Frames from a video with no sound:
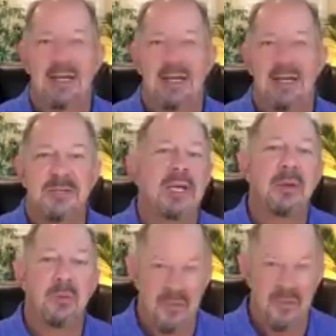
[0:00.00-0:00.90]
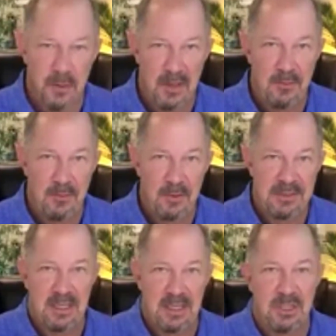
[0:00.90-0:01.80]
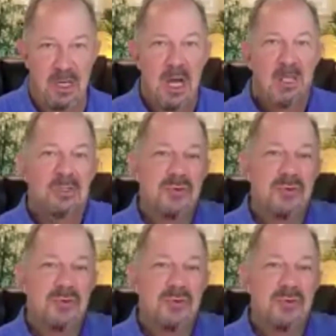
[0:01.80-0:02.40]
He's an expert. He can refer a great real estate agent.